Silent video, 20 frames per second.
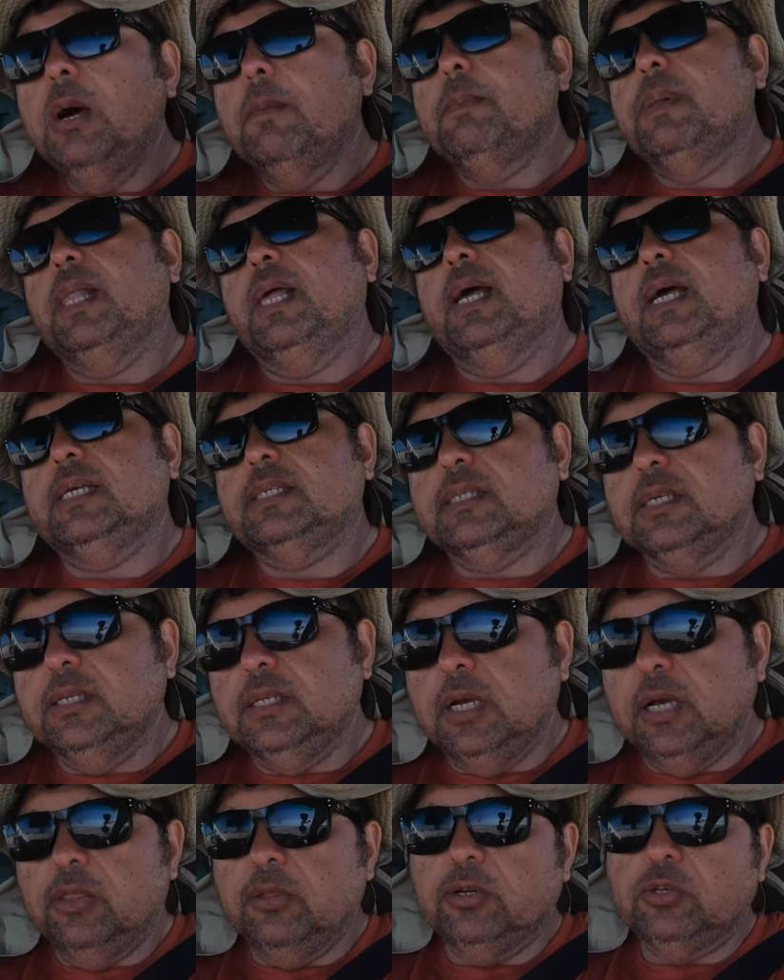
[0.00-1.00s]
plus
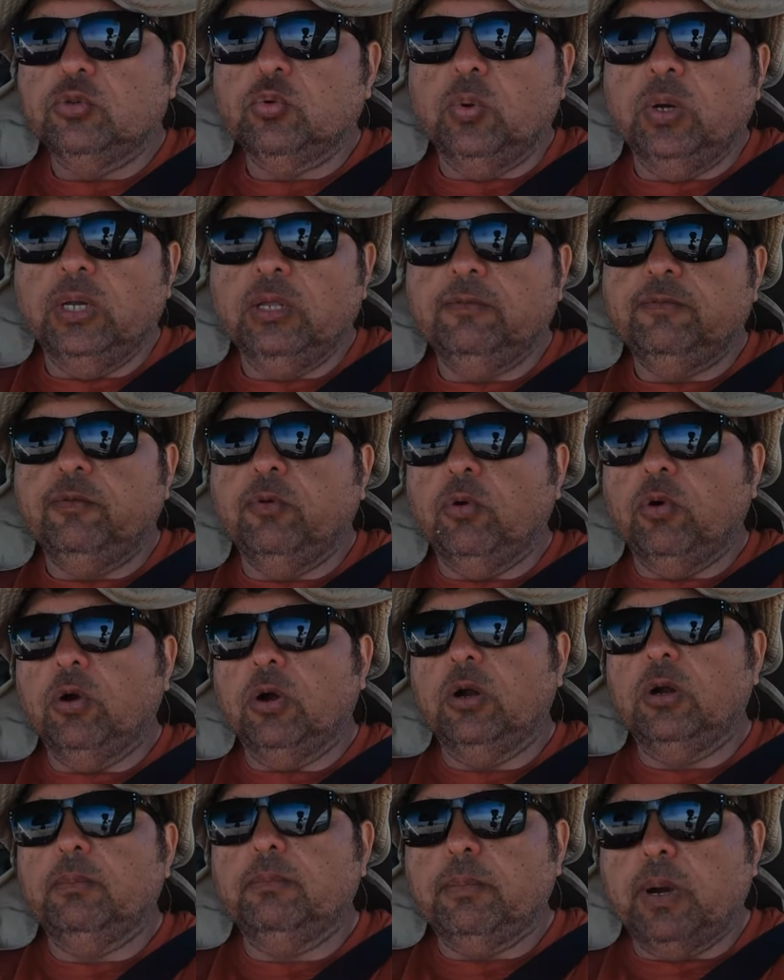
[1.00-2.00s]
another
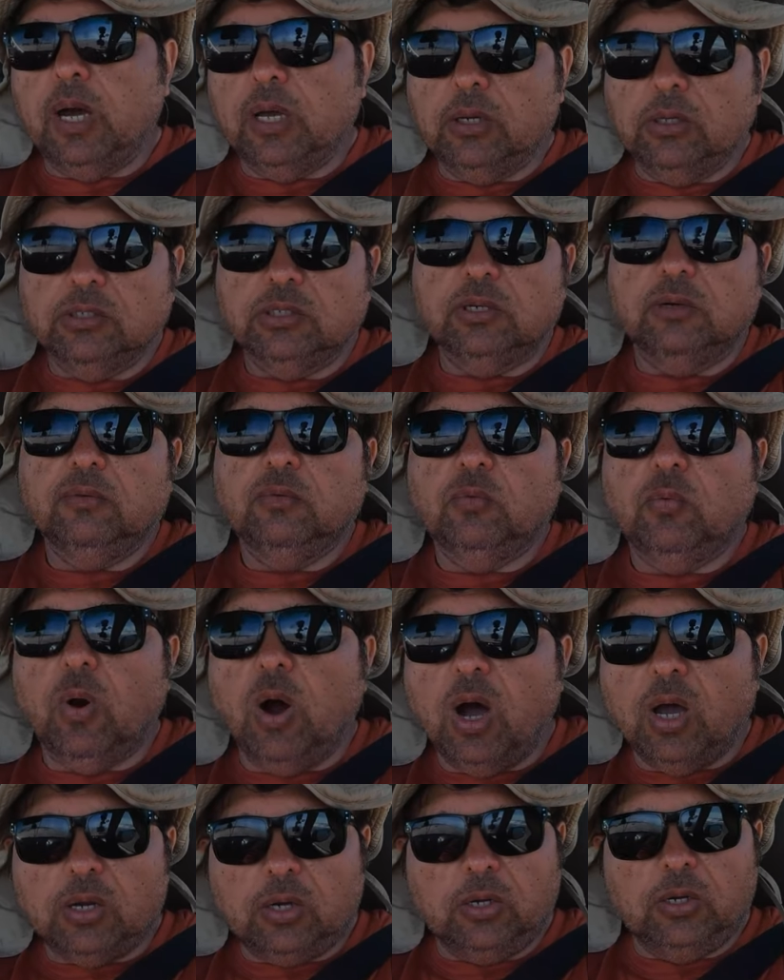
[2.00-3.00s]
24 bottles of
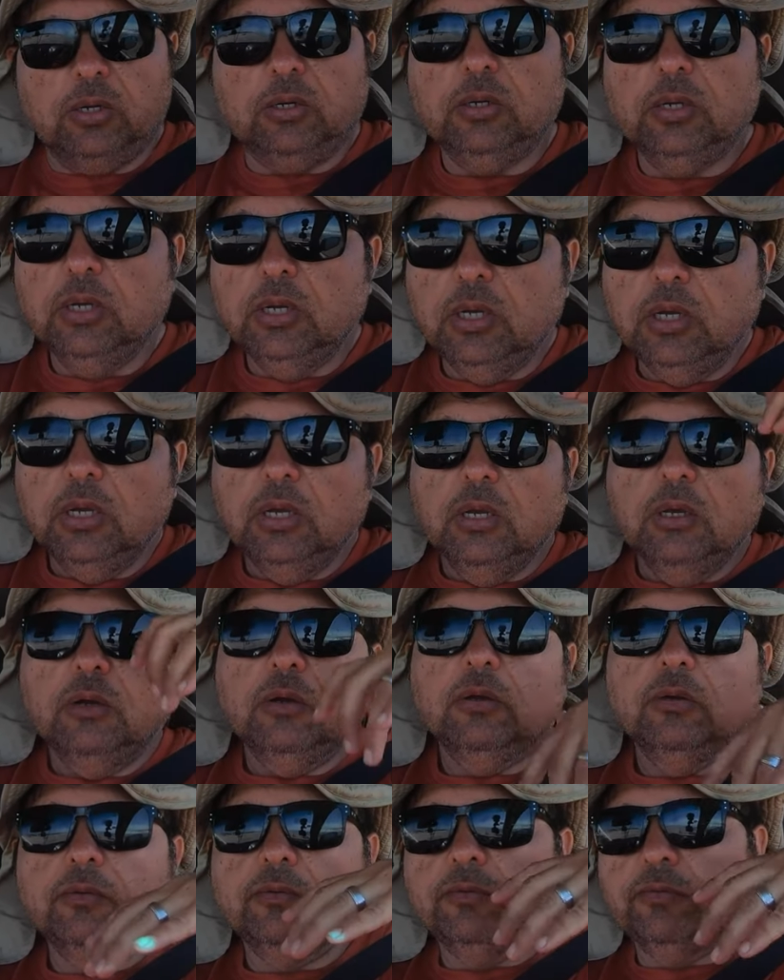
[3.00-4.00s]
water
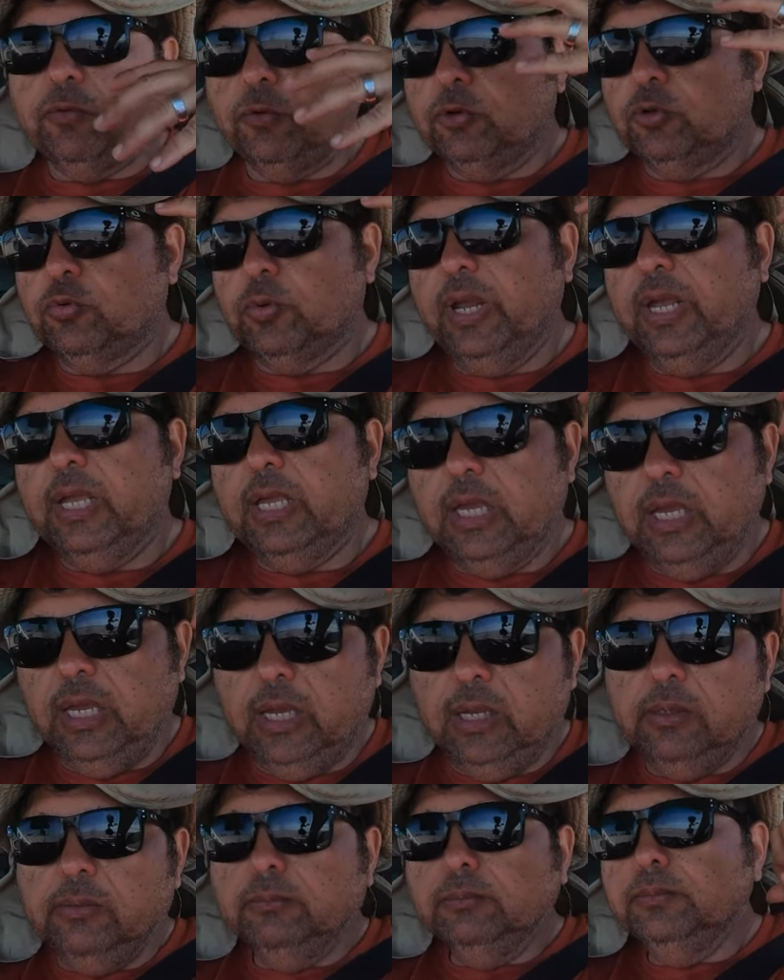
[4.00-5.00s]
for
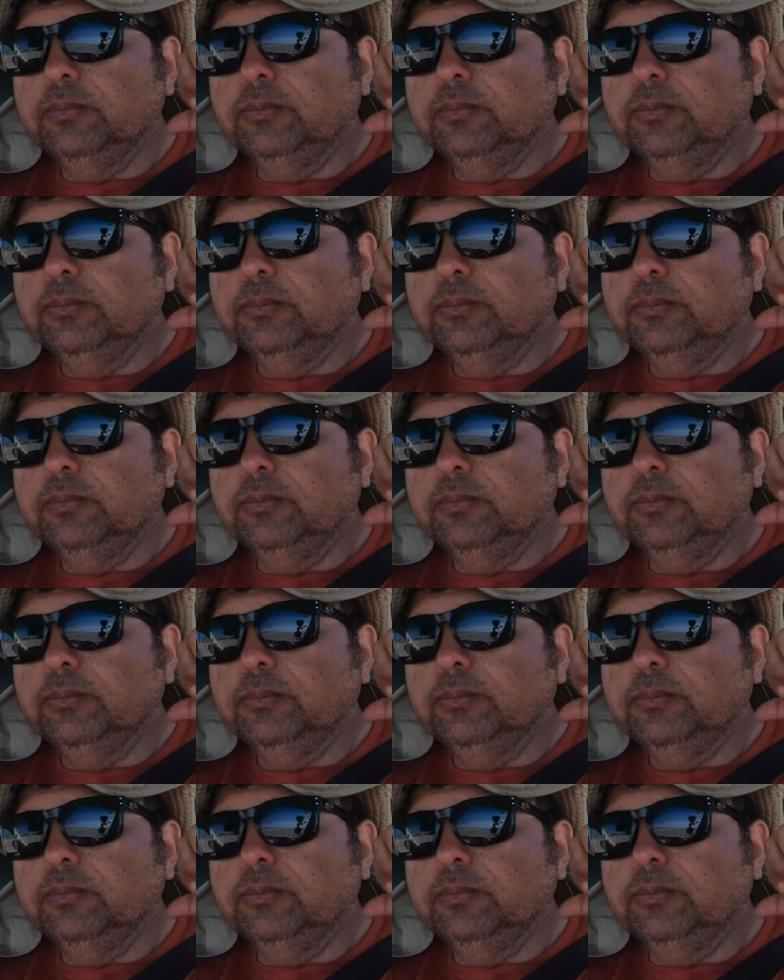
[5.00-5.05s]
drinking.